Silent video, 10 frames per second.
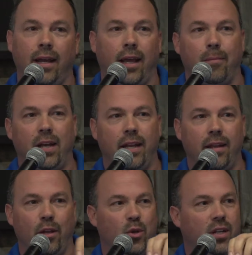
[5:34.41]
And many
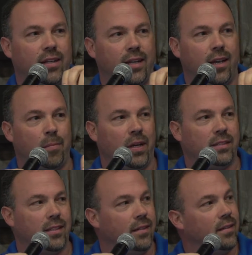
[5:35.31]
utility
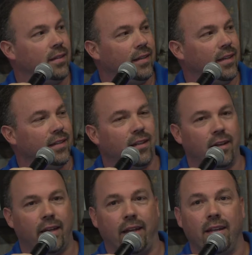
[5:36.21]
companies in
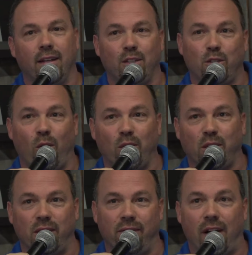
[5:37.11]
Kentucky charge
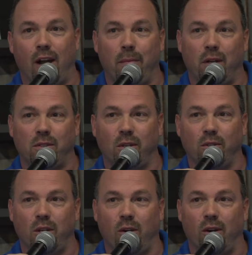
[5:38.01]
an environmental
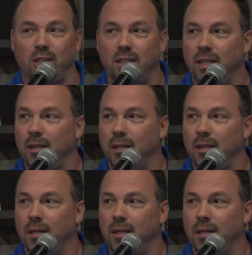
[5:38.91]
surcharge,